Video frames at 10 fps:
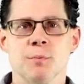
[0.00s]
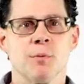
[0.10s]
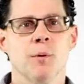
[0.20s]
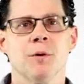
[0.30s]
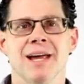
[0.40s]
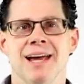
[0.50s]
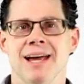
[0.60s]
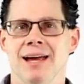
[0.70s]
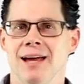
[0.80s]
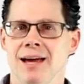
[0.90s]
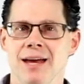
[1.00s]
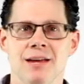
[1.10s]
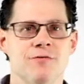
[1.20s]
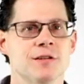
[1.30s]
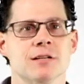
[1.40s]
to promote any
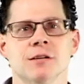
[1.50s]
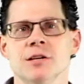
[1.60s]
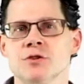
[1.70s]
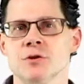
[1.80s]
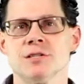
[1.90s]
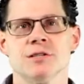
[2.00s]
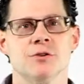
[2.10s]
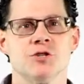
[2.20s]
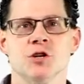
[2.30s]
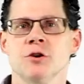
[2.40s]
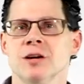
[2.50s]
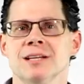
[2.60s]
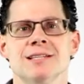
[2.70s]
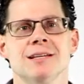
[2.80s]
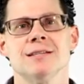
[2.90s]
physical interests that your children and
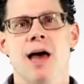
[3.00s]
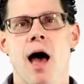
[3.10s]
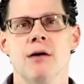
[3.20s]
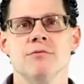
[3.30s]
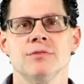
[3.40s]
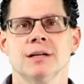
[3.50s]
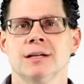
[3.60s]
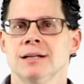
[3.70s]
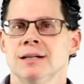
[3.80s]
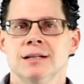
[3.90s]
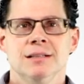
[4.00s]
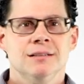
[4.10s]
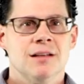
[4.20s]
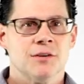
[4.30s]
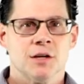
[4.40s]
teens have
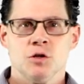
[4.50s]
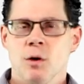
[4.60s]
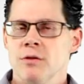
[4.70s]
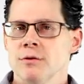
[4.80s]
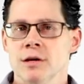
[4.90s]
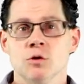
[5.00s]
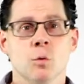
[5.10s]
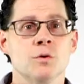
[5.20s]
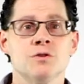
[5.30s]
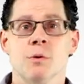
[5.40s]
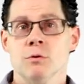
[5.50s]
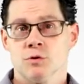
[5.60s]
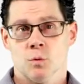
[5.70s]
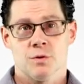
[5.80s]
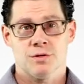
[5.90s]
that they can do either indoors or
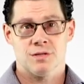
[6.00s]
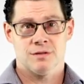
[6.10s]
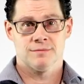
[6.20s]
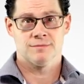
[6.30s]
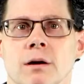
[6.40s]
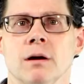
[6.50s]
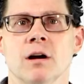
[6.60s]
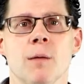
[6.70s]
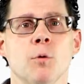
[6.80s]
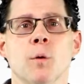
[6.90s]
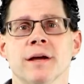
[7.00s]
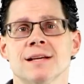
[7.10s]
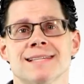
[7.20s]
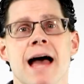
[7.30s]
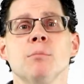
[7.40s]
outdoors. A couple quick
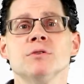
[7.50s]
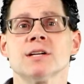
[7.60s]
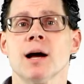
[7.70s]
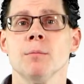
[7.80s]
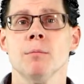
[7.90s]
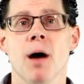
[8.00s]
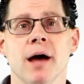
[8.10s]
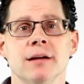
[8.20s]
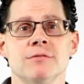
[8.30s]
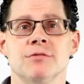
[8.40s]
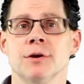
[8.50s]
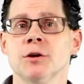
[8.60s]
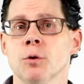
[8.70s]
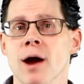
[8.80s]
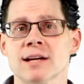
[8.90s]
examples that come to mind for
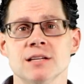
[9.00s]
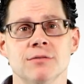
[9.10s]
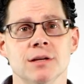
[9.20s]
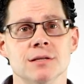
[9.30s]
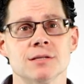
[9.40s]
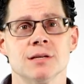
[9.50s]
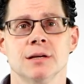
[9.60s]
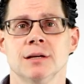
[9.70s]
indoor activities